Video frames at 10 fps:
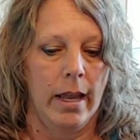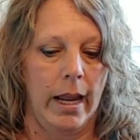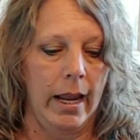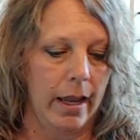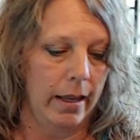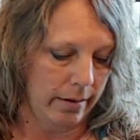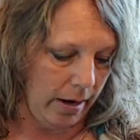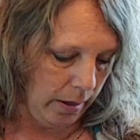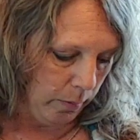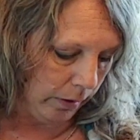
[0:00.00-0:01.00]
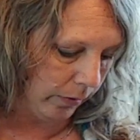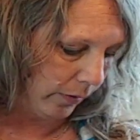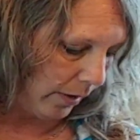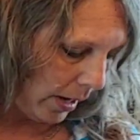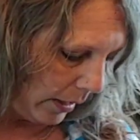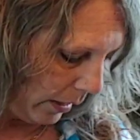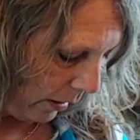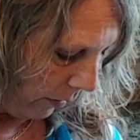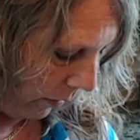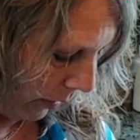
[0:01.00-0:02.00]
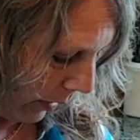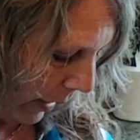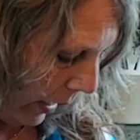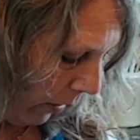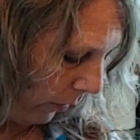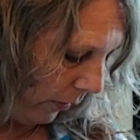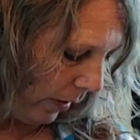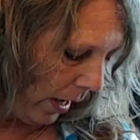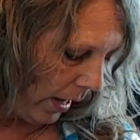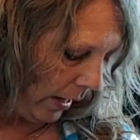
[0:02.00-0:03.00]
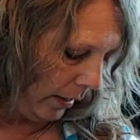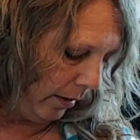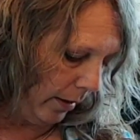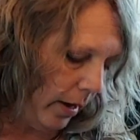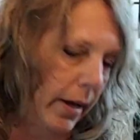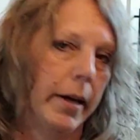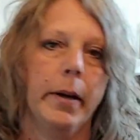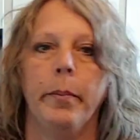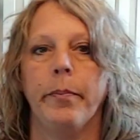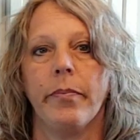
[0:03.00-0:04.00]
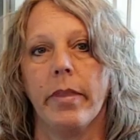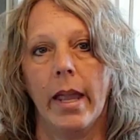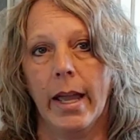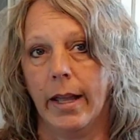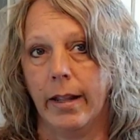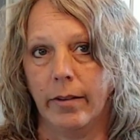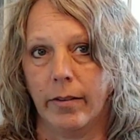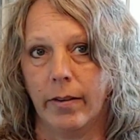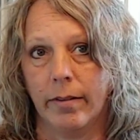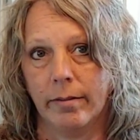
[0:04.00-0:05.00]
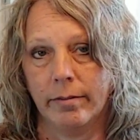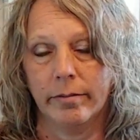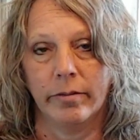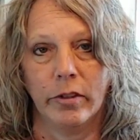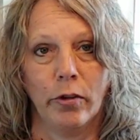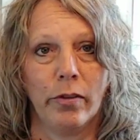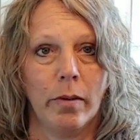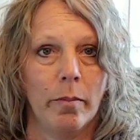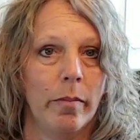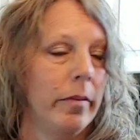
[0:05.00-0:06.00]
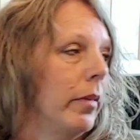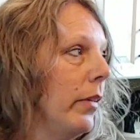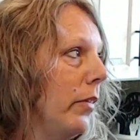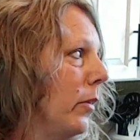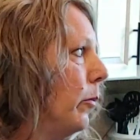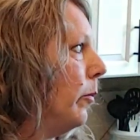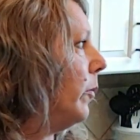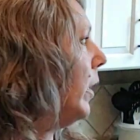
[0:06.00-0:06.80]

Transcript: and I am excited to get outside and do some